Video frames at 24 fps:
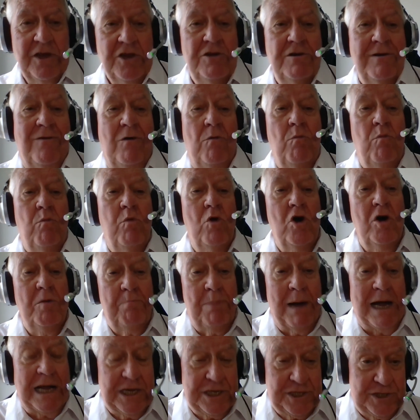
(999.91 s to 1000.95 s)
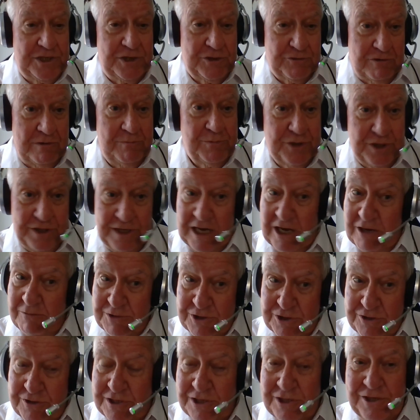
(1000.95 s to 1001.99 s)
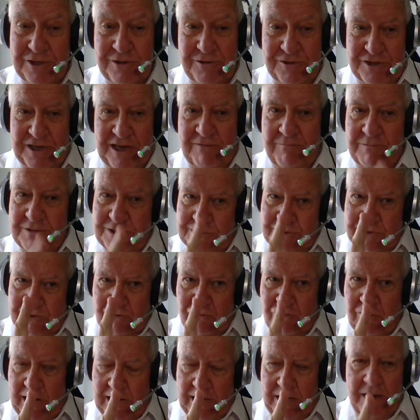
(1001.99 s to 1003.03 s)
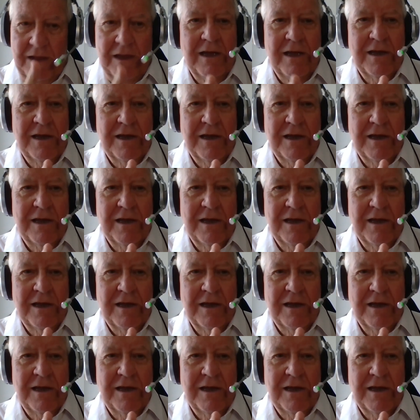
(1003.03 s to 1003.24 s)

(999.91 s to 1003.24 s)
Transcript: you have a work package description now, which you didn't used to have, which is great,